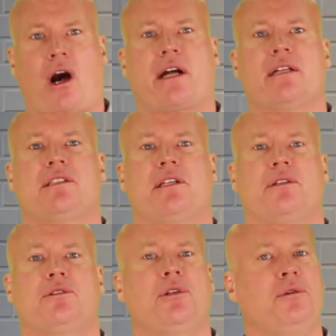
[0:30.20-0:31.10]
are
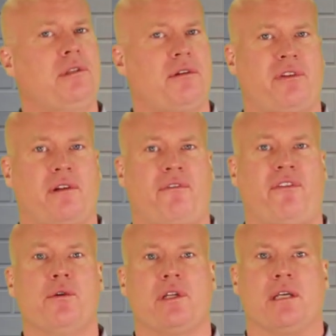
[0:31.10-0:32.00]
considered two different
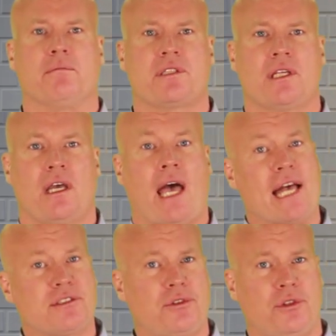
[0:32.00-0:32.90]
phonemes
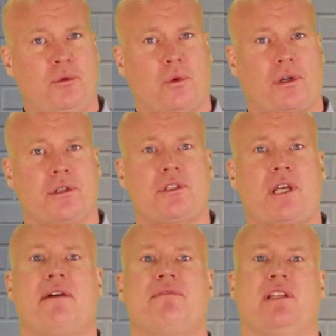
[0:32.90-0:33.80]
as the two words
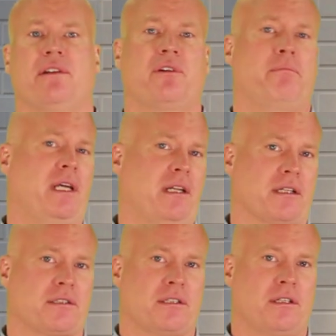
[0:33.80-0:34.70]
have different
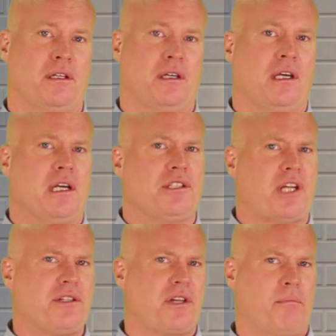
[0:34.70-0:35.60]
meanings.
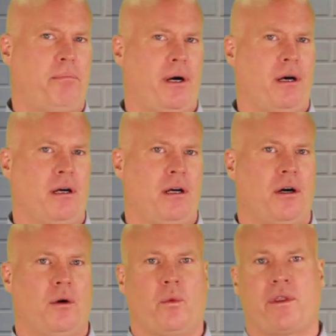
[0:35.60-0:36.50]
Changing p
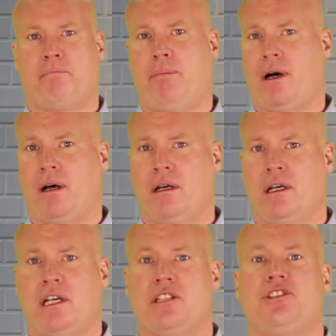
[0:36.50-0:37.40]
with b
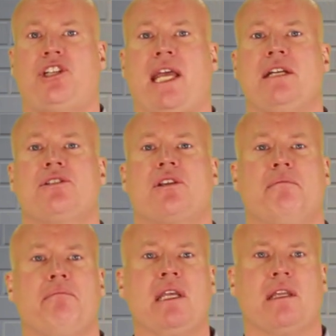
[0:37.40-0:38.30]
change the
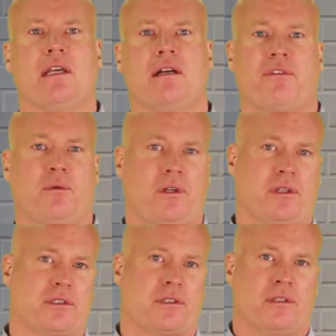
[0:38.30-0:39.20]
meaning of the
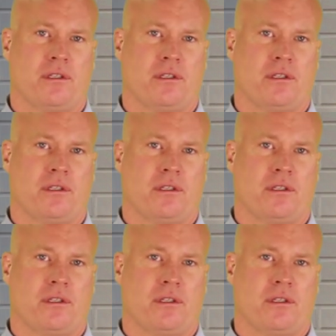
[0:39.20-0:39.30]
words.